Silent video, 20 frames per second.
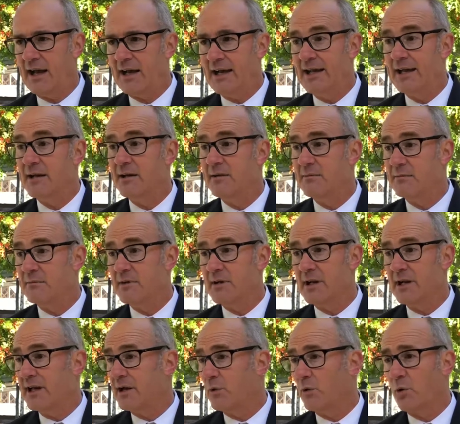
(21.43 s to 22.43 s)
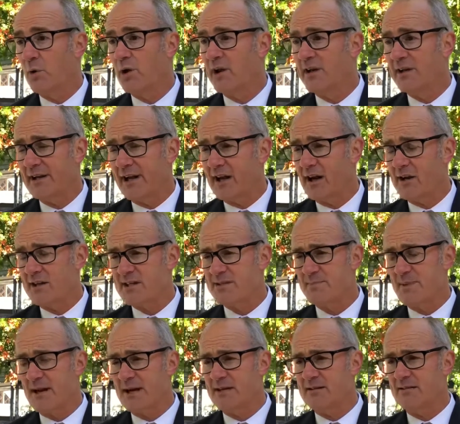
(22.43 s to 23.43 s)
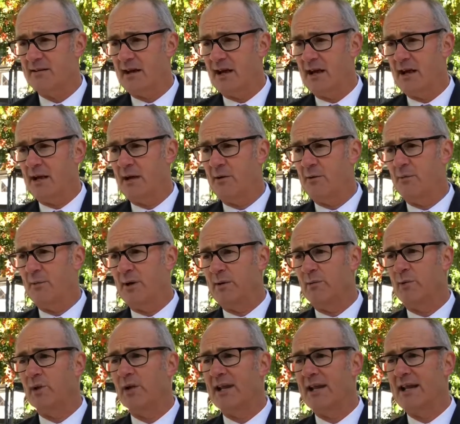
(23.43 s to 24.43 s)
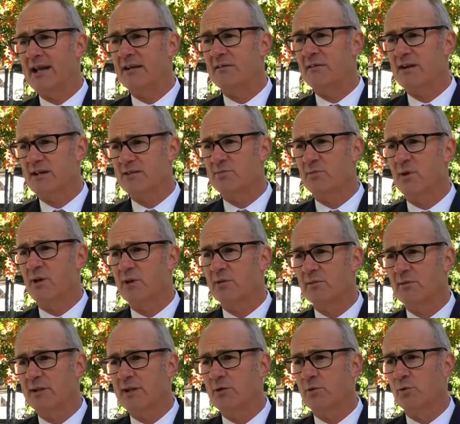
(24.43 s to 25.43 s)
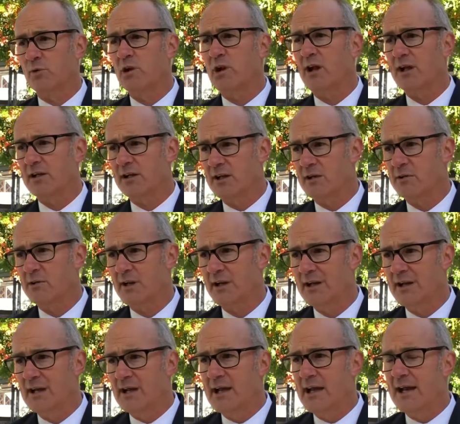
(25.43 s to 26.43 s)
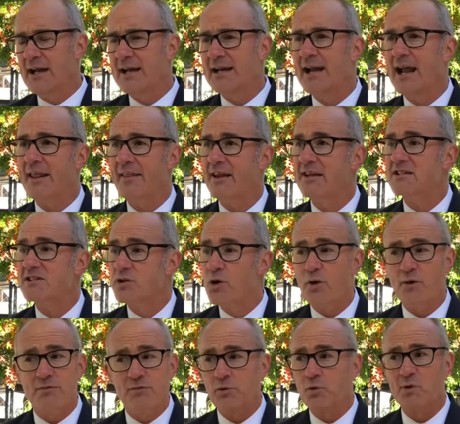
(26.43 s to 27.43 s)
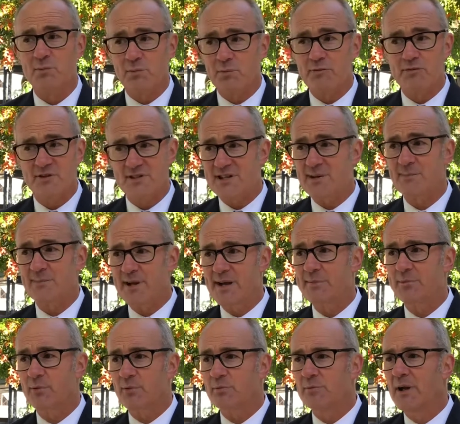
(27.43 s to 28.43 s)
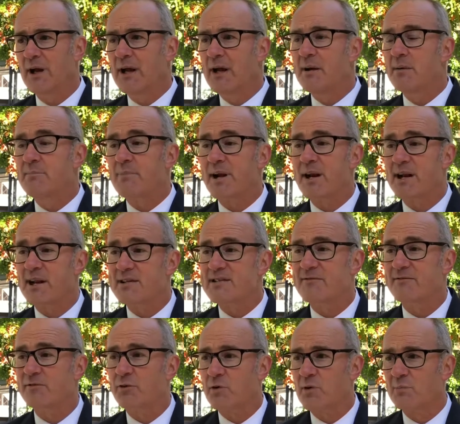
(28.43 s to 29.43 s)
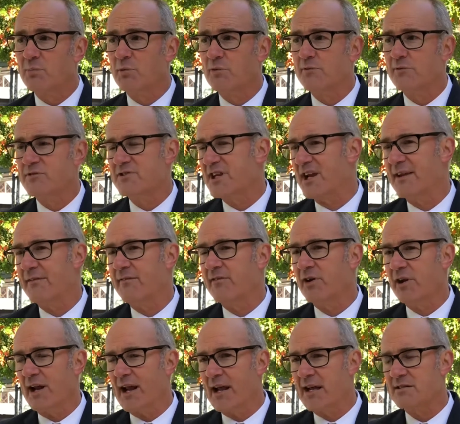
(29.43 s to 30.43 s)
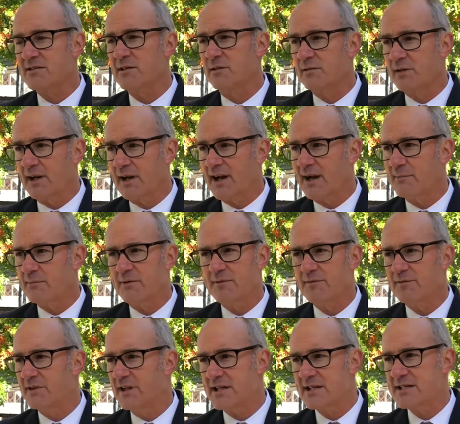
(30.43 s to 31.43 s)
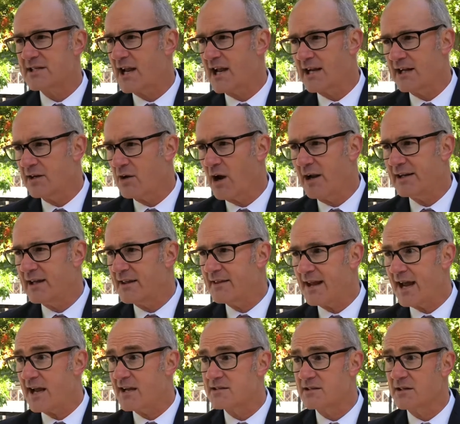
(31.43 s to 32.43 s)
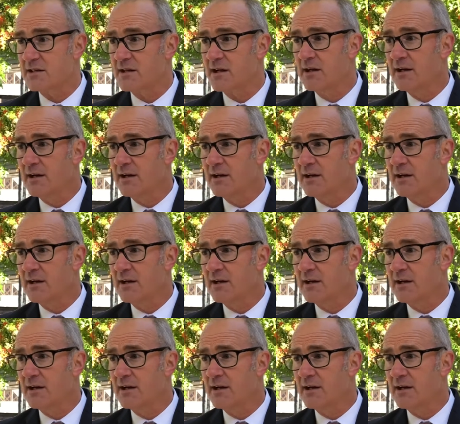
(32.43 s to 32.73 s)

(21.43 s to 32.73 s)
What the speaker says: in Auckland, and I expect we will here as well in all likelihood. Now that's not affordable for some people, but it is affordable, say, if you've got a household income of, let's say, 90,000